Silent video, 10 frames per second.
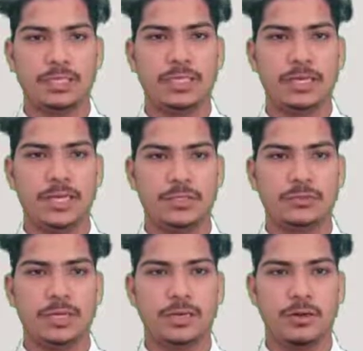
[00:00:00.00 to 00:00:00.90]
is the
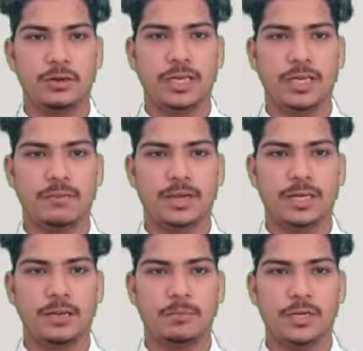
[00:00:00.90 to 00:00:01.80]
natural organic
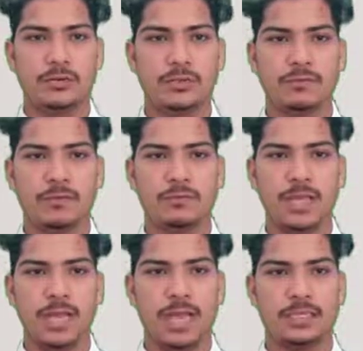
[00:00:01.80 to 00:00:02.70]
matter produced from
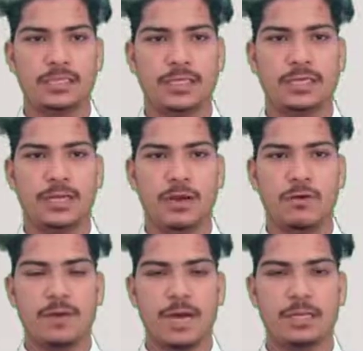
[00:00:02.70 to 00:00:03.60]
the extracta
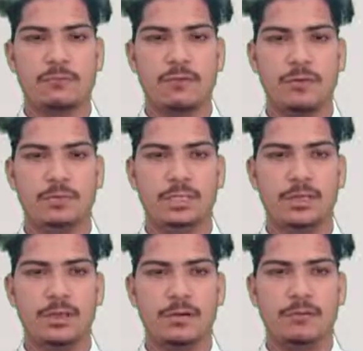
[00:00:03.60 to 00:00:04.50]
of earthworms,